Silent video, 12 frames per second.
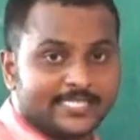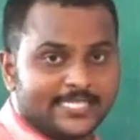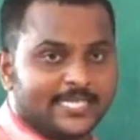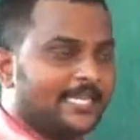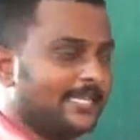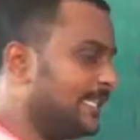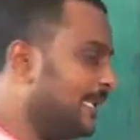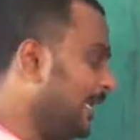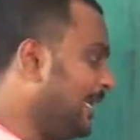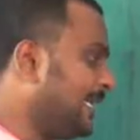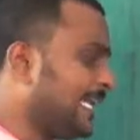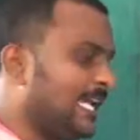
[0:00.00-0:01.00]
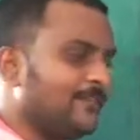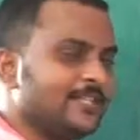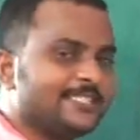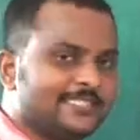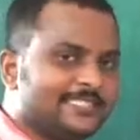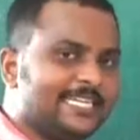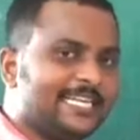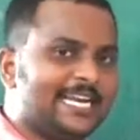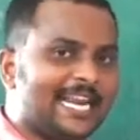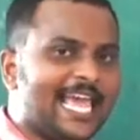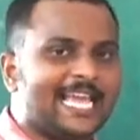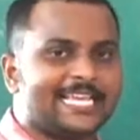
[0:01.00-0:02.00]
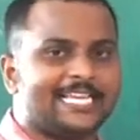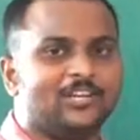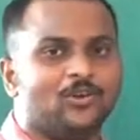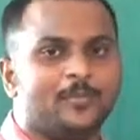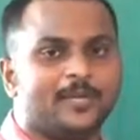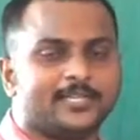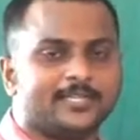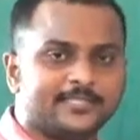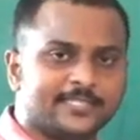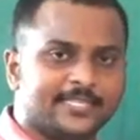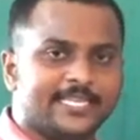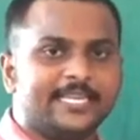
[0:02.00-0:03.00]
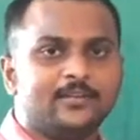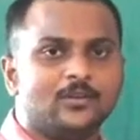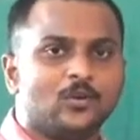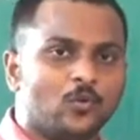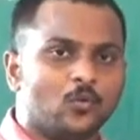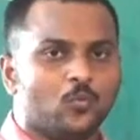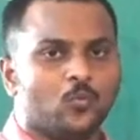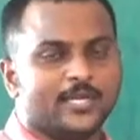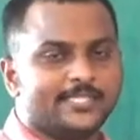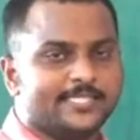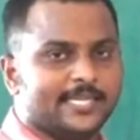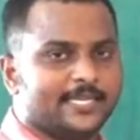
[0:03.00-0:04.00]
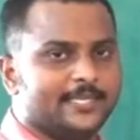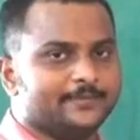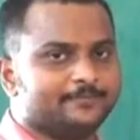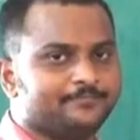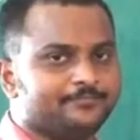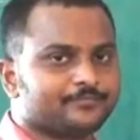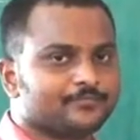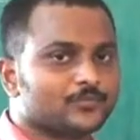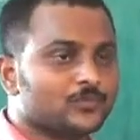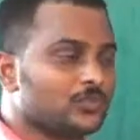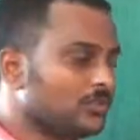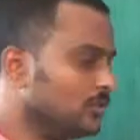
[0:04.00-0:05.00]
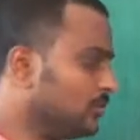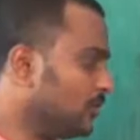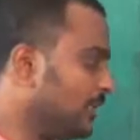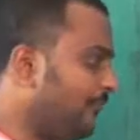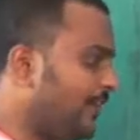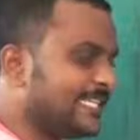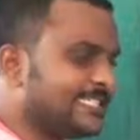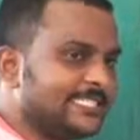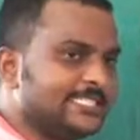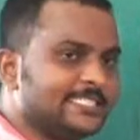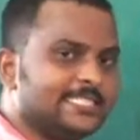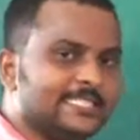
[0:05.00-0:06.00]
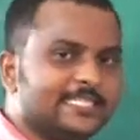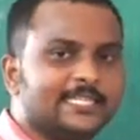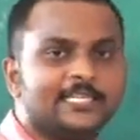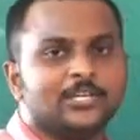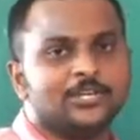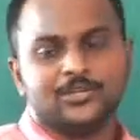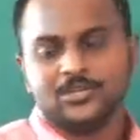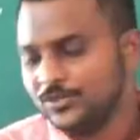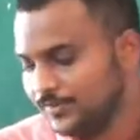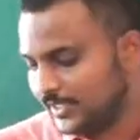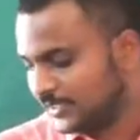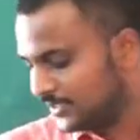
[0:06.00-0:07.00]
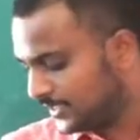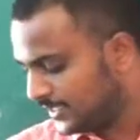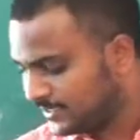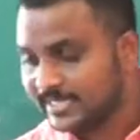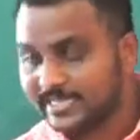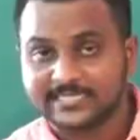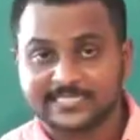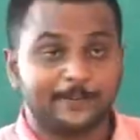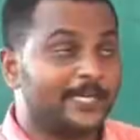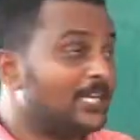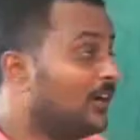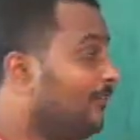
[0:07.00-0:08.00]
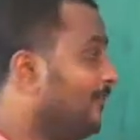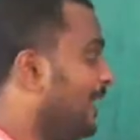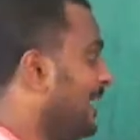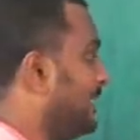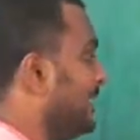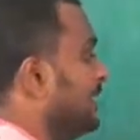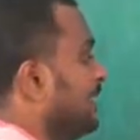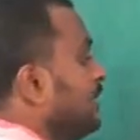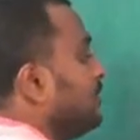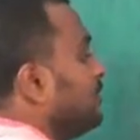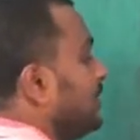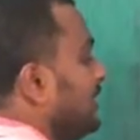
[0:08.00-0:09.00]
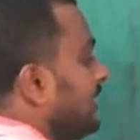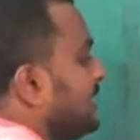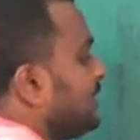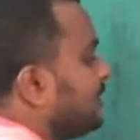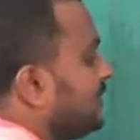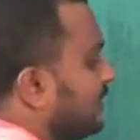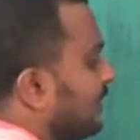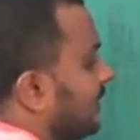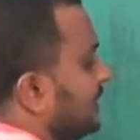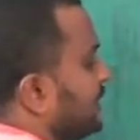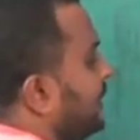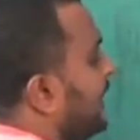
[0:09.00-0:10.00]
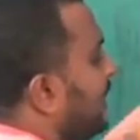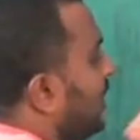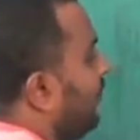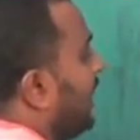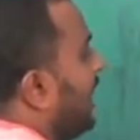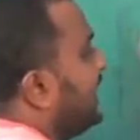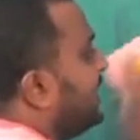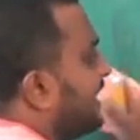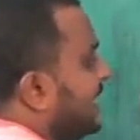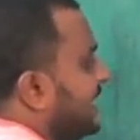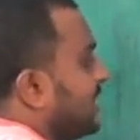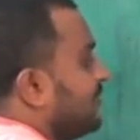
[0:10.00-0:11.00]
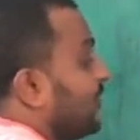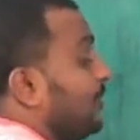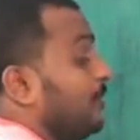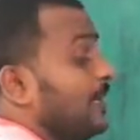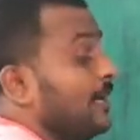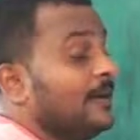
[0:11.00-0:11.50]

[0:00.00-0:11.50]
second. The light travels 3 lakh kilometers in 1 second. So the fastest in the universe is the speed of light. So this speed of light changes from